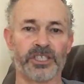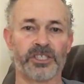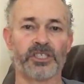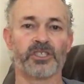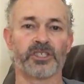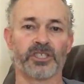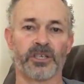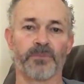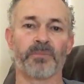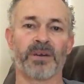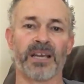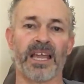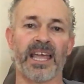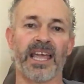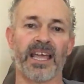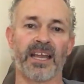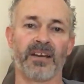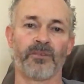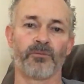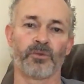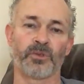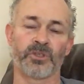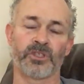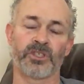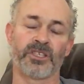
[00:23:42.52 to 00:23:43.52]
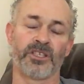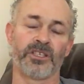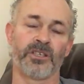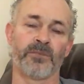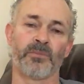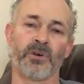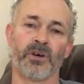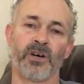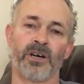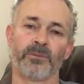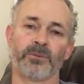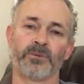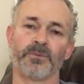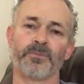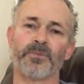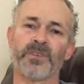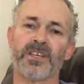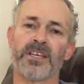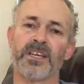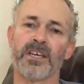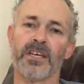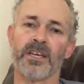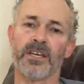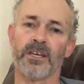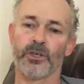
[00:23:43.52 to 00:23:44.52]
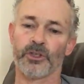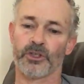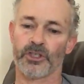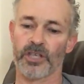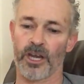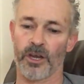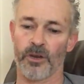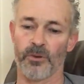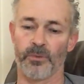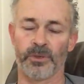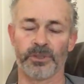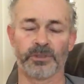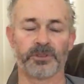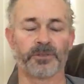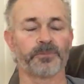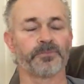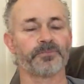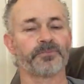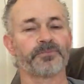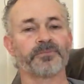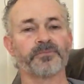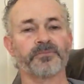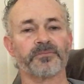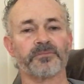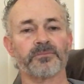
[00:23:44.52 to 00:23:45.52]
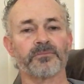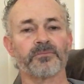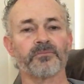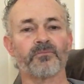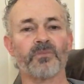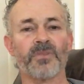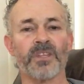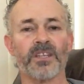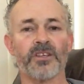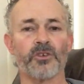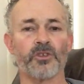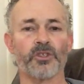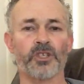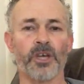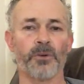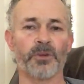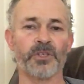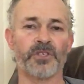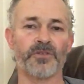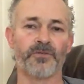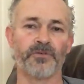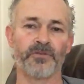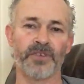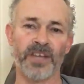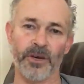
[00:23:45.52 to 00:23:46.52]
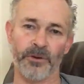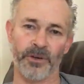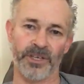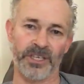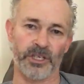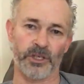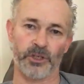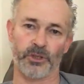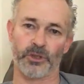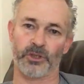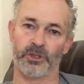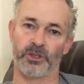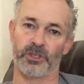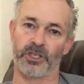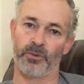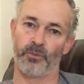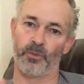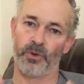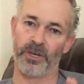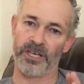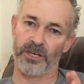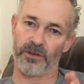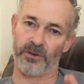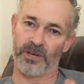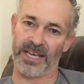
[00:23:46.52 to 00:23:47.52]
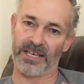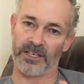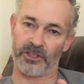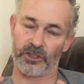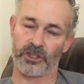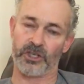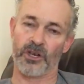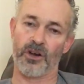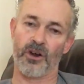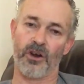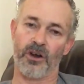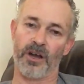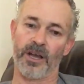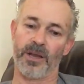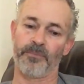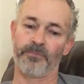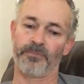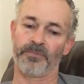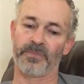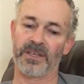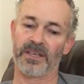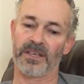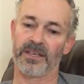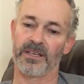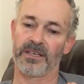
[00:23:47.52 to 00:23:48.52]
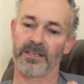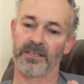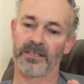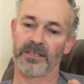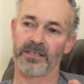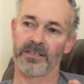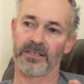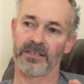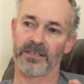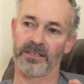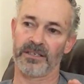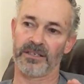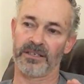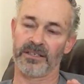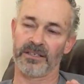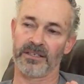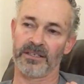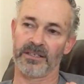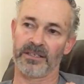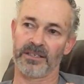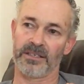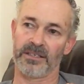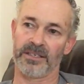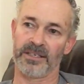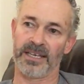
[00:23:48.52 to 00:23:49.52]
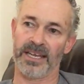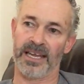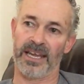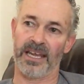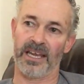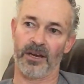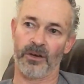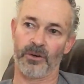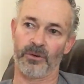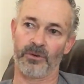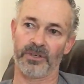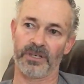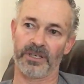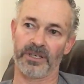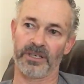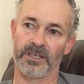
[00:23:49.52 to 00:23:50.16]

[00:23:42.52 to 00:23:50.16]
is a plan that's in the Bible. So it's very interesting. We are at a time now.